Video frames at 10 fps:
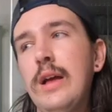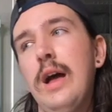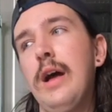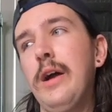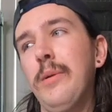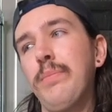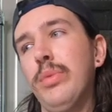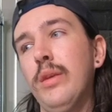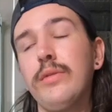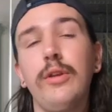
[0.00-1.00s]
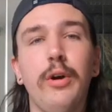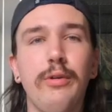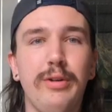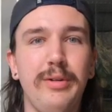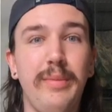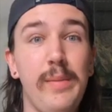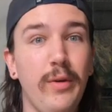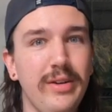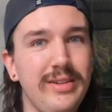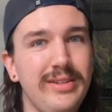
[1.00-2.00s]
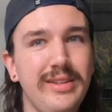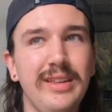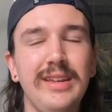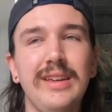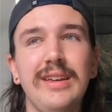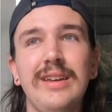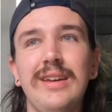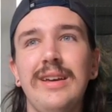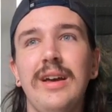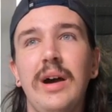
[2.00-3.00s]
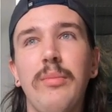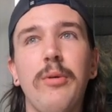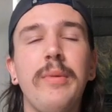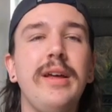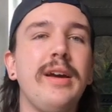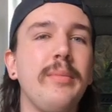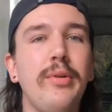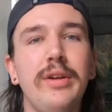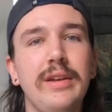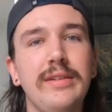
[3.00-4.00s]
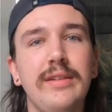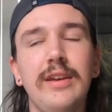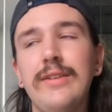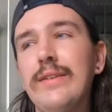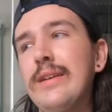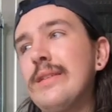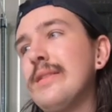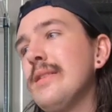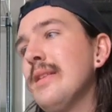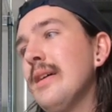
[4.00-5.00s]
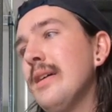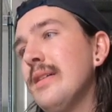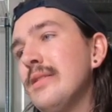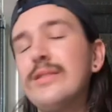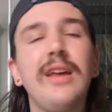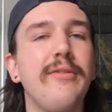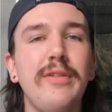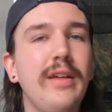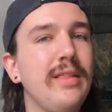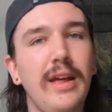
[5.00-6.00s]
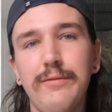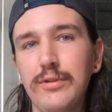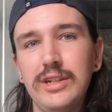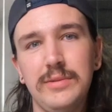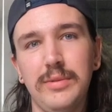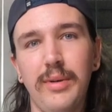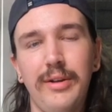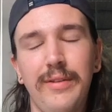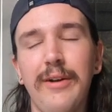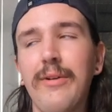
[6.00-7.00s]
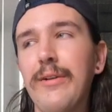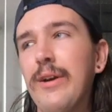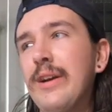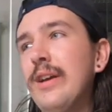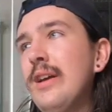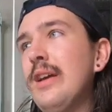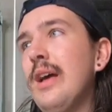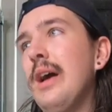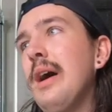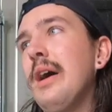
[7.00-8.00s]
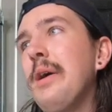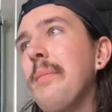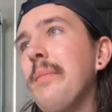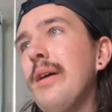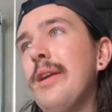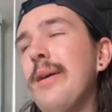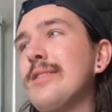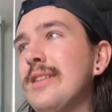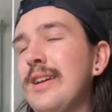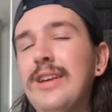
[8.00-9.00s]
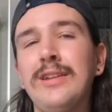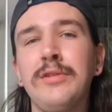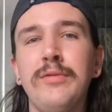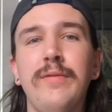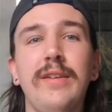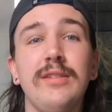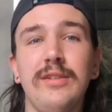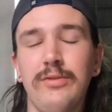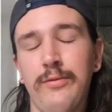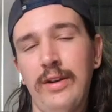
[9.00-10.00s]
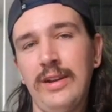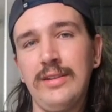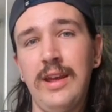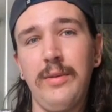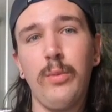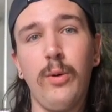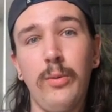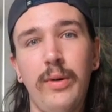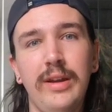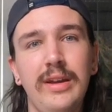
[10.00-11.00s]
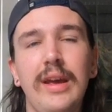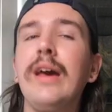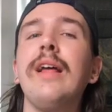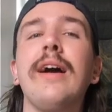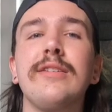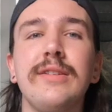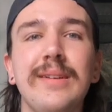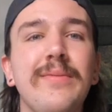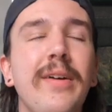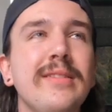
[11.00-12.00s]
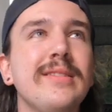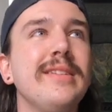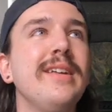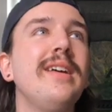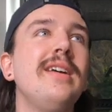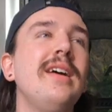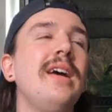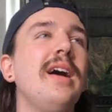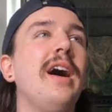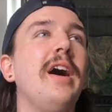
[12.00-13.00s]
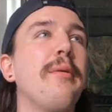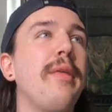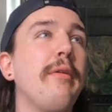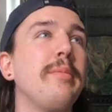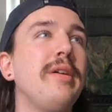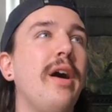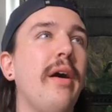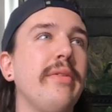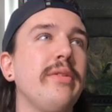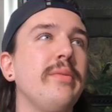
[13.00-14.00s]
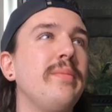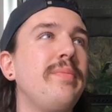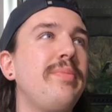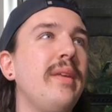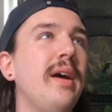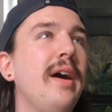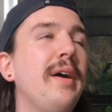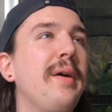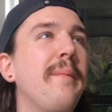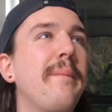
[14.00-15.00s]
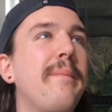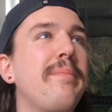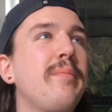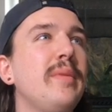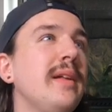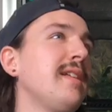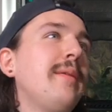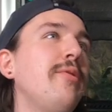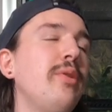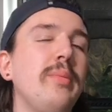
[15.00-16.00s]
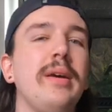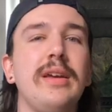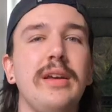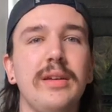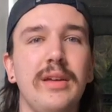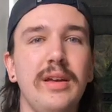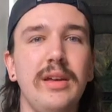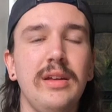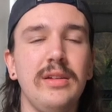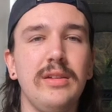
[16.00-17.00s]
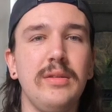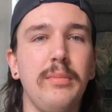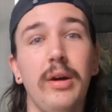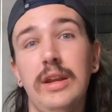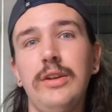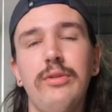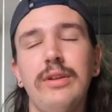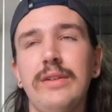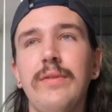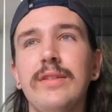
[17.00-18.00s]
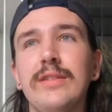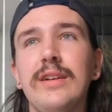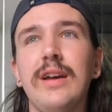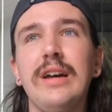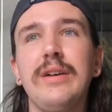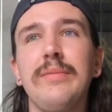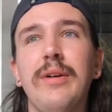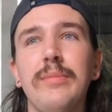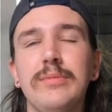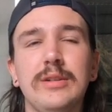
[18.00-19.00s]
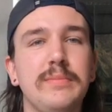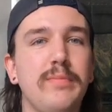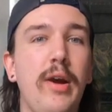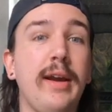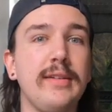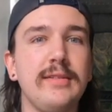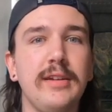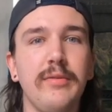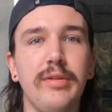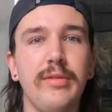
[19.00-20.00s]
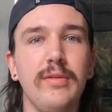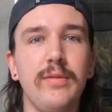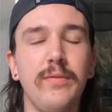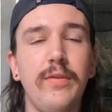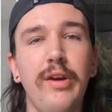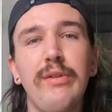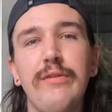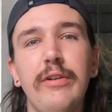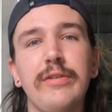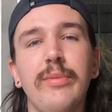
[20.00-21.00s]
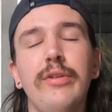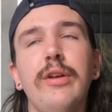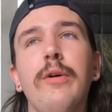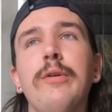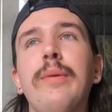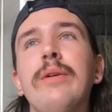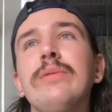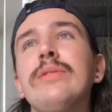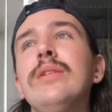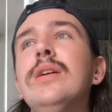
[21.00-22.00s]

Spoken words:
The lower my mortgage, the more money I can put into savings, and just everything. Life would just be better that way, right? And I'm actually getting into investing, so if I can take more money and actually invest it, that would be awesome. Not that I'm really making money doing investing. I'm just practicing with very, very small dollar amounts.